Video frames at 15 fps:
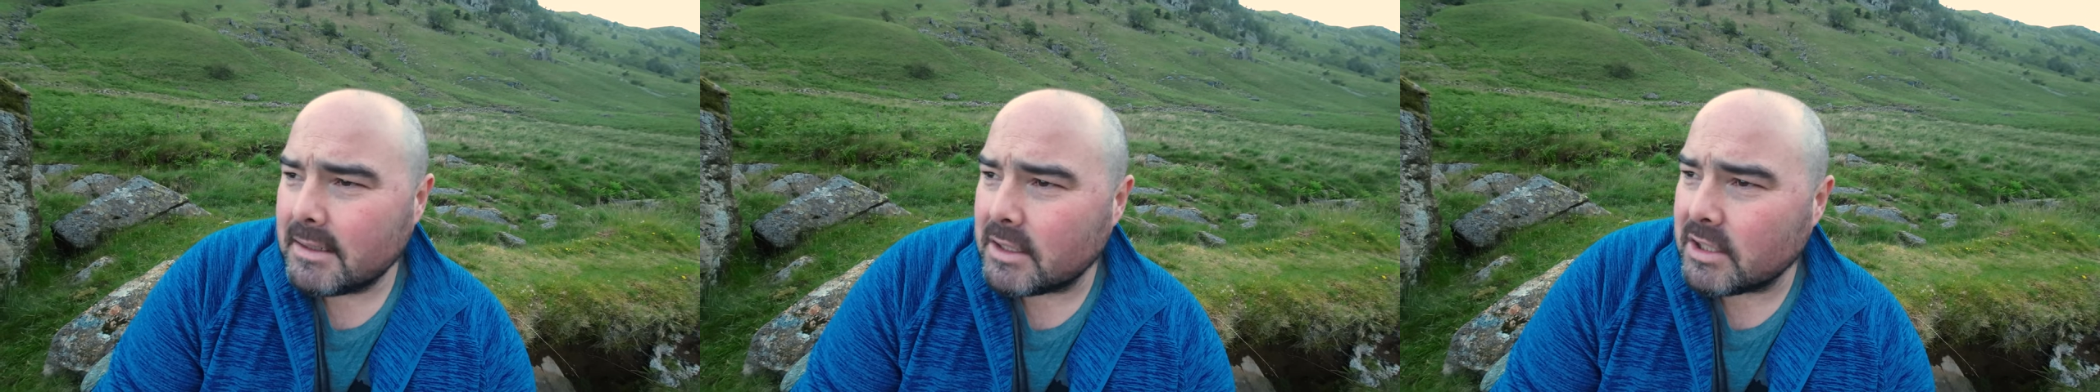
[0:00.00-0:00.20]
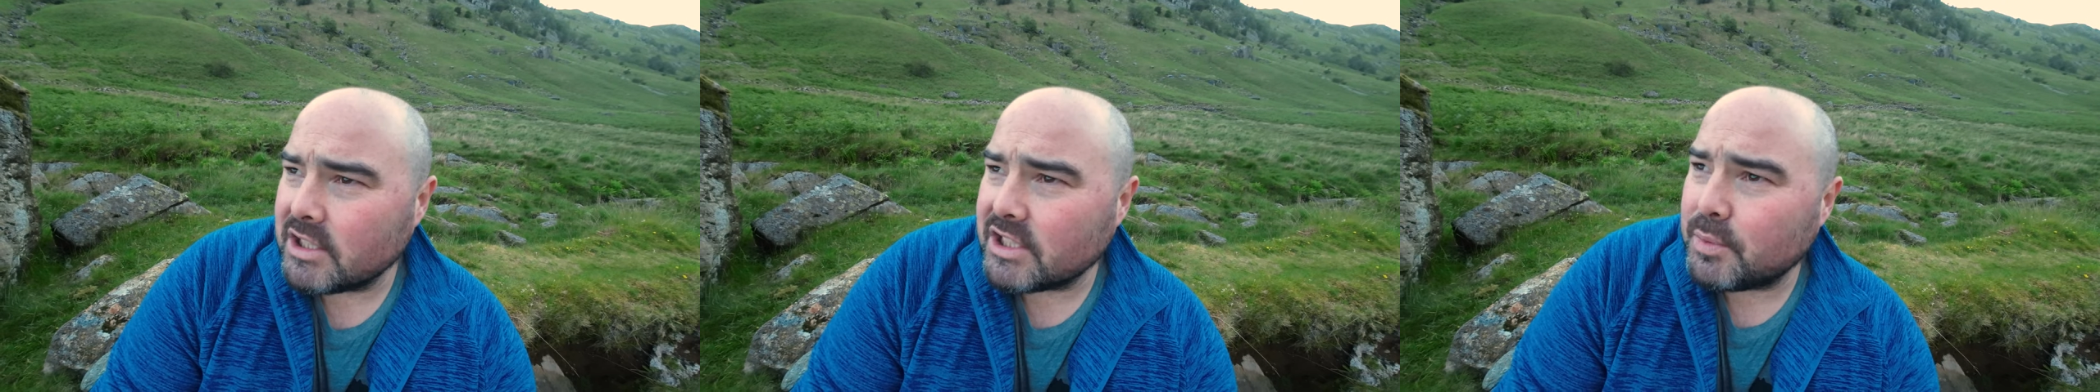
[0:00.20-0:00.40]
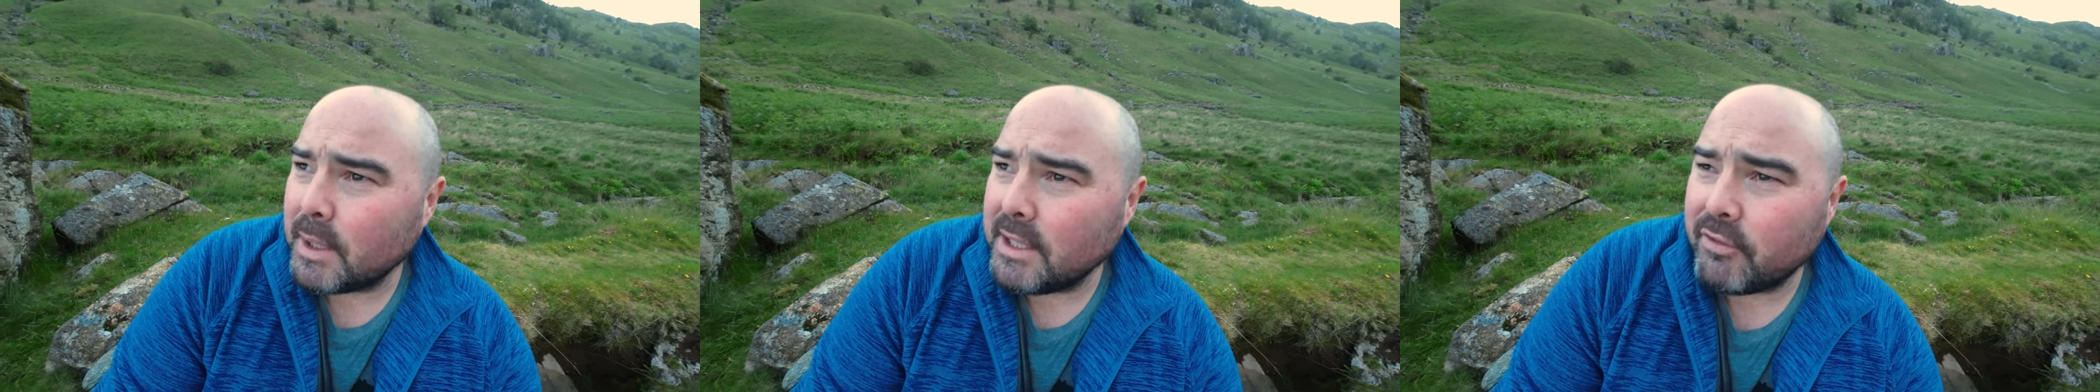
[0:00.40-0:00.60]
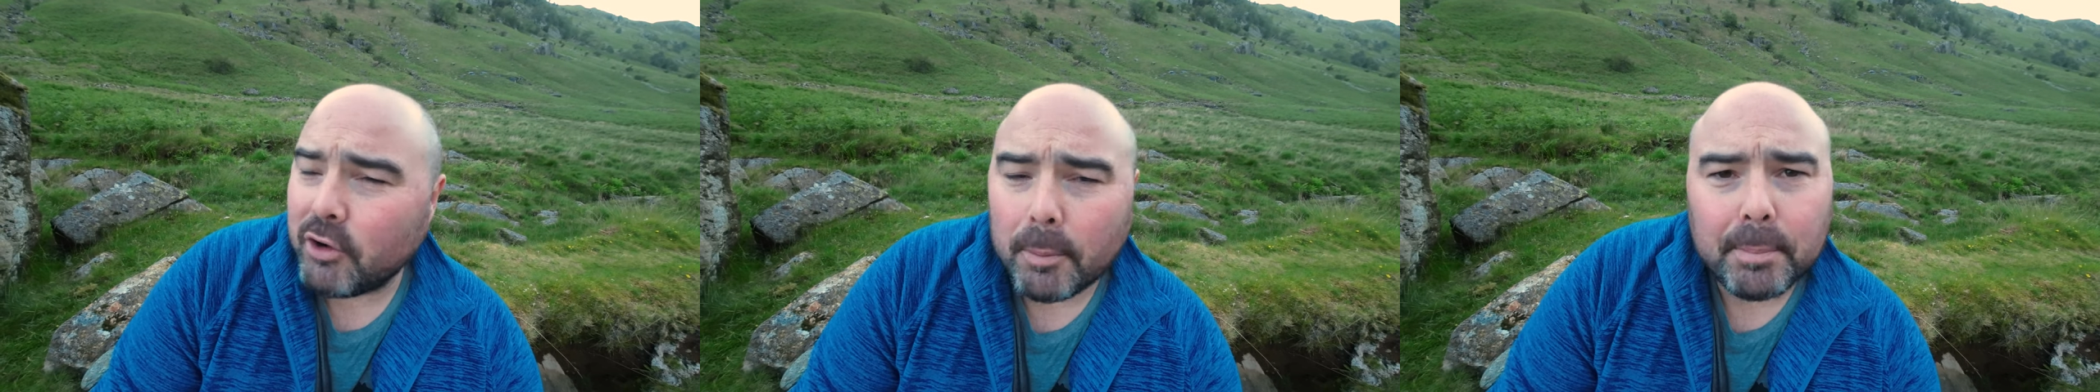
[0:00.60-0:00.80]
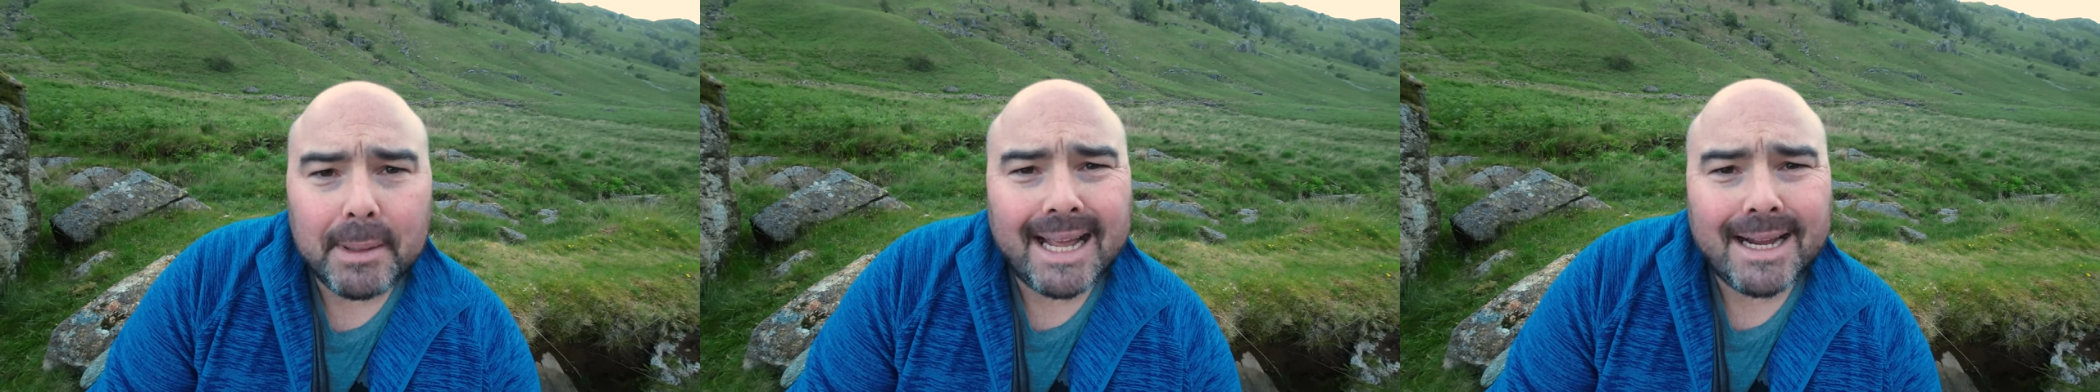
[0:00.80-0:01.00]
because when you've
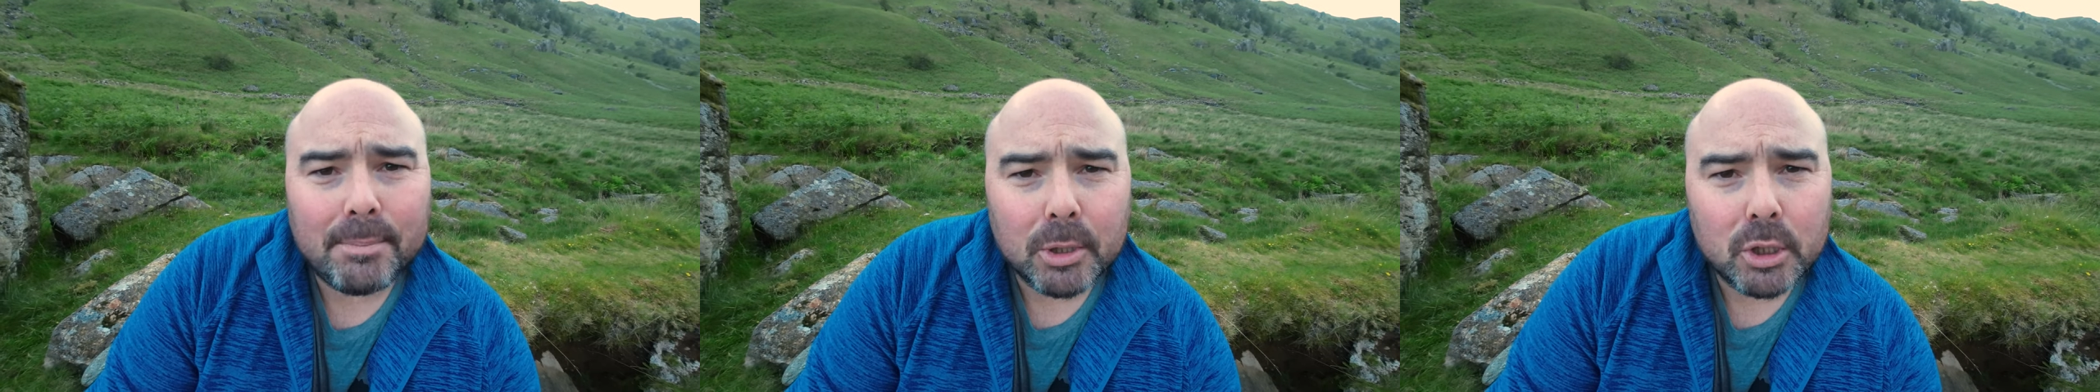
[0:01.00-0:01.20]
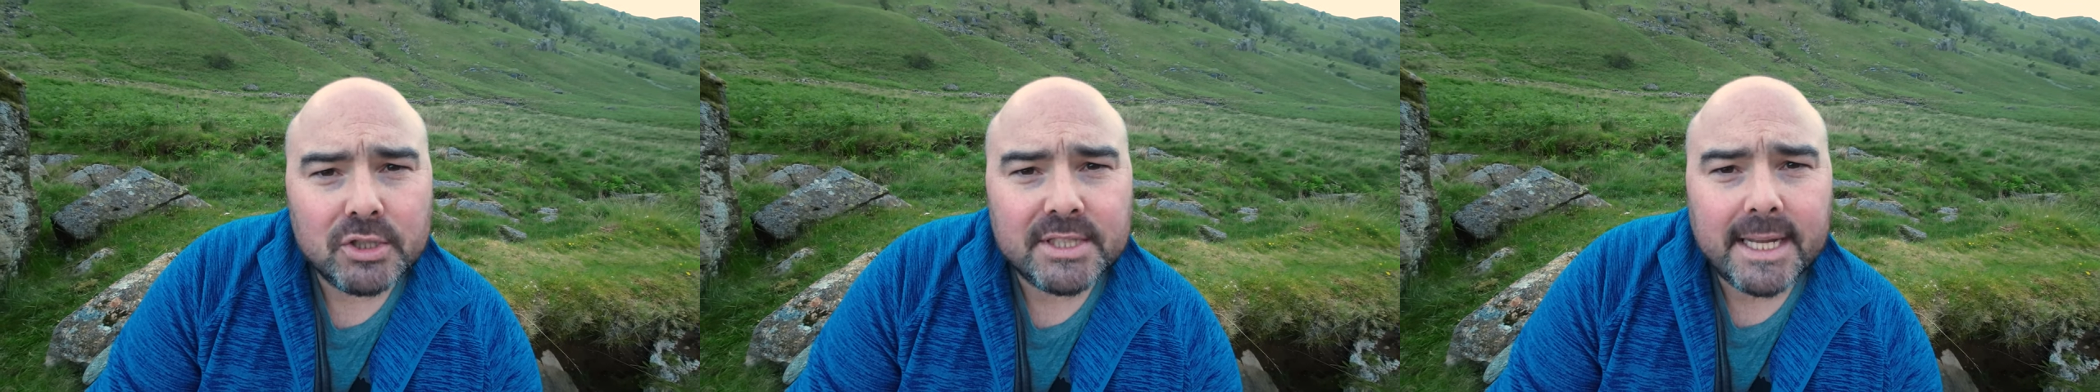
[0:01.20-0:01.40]
got blank blue